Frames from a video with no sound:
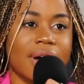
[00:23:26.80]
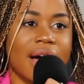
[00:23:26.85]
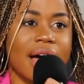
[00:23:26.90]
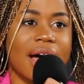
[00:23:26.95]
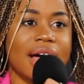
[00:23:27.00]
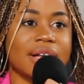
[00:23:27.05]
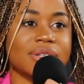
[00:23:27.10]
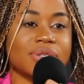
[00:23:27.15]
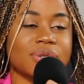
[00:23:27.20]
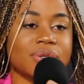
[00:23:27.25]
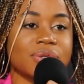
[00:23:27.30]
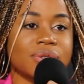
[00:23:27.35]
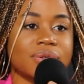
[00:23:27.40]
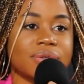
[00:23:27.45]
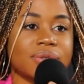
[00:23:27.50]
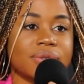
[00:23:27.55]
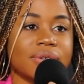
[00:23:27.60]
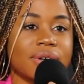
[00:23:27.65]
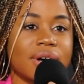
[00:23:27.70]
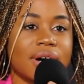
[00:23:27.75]
I had
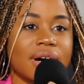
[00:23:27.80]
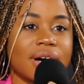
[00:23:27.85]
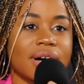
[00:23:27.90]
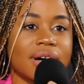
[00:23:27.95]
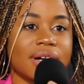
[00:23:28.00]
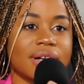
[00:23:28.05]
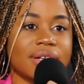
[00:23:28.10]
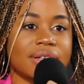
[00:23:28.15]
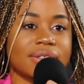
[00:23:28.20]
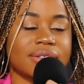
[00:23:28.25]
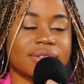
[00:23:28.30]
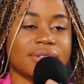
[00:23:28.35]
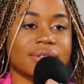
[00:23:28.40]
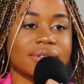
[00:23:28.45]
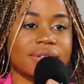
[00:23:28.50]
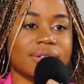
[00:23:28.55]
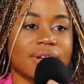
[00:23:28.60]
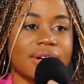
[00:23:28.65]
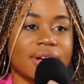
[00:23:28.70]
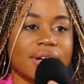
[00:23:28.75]
to, and
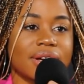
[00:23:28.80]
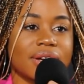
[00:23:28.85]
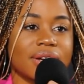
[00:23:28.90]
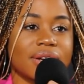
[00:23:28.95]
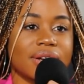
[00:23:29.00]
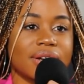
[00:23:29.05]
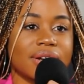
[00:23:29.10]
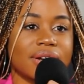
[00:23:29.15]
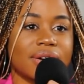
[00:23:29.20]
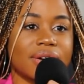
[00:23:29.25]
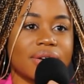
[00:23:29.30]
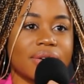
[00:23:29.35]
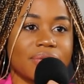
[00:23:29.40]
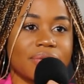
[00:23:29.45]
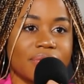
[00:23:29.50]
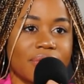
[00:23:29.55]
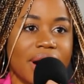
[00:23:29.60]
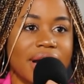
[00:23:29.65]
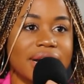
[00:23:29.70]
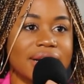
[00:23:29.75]

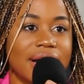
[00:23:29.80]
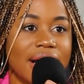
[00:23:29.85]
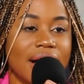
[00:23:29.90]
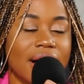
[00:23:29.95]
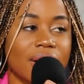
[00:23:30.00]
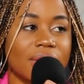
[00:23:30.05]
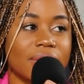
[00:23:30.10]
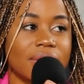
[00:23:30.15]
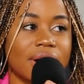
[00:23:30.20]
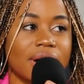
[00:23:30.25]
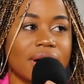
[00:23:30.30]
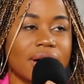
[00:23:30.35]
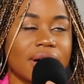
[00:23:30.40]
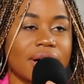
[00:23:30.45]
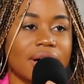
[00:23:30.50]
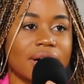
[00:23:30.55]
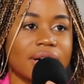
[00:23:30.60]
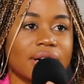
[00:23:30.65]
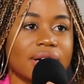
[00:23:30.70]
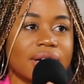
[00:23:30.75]
right
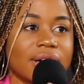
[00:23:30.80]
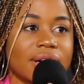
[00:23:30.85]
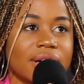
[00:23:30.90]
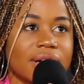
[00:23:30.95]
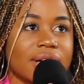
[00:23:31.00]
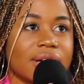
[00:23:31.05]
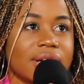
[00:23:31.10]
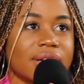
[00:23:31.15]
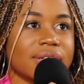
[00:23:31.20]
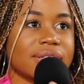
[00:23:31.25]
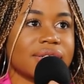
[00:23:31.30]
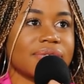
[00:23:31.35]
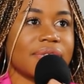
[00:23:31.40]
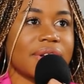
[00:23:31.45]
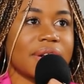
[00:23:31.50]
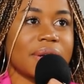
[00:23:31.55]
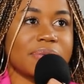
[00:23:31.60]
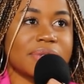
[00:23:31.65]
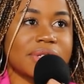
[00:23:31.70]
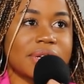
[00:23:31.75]
now,
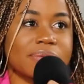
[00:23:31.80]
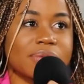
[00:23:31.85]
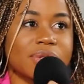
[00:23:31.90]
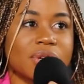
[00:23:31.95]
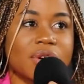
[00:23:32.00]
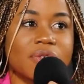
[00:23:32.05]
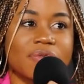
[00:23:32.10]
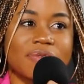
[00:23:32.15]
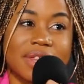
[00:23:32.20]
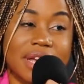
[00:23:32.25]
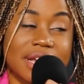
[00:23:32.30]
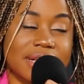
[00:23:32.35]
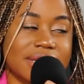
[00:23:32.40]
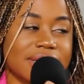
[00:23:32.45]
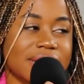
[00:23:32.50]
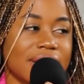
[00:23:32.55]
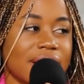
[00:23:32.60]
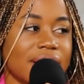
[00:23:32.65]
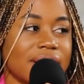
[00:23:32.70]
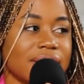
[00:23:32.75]
develop some sort of thick
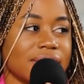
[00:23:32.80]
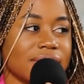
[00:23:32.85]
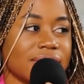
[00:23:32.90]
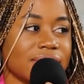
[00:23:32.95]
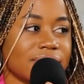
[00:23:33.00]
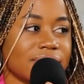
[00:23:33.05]
skin.